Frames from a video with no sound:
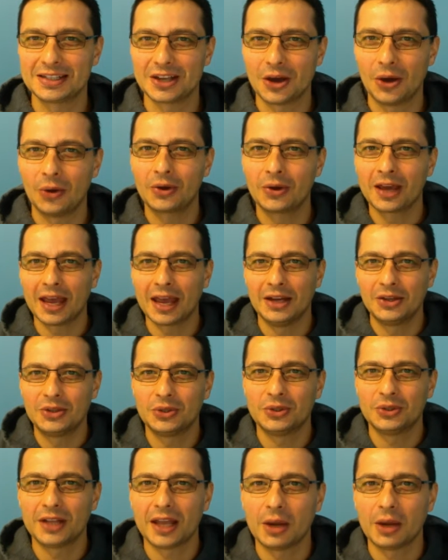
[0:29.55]
Okay,
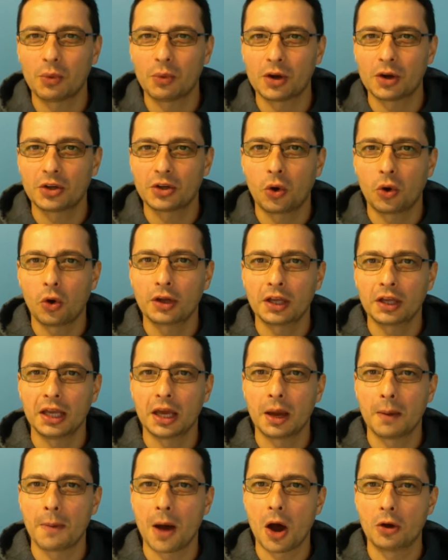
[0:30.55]
today we're talking
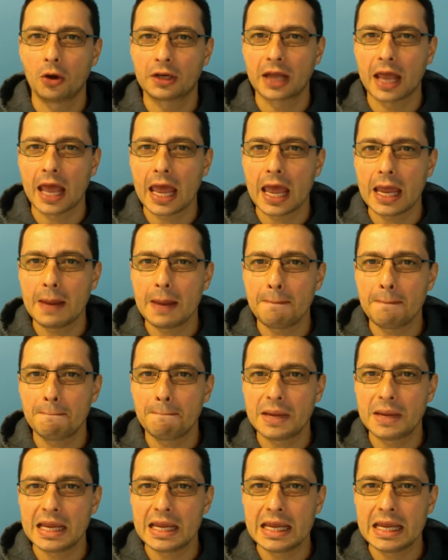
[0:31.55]
about
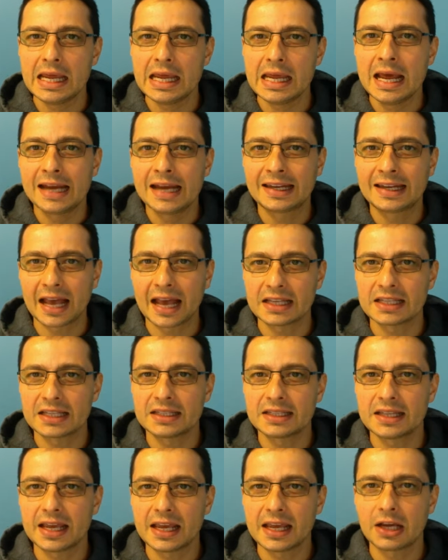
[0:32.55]
A/B
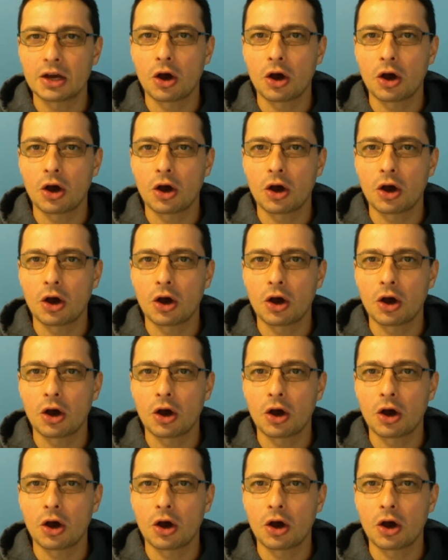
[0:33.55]
testing,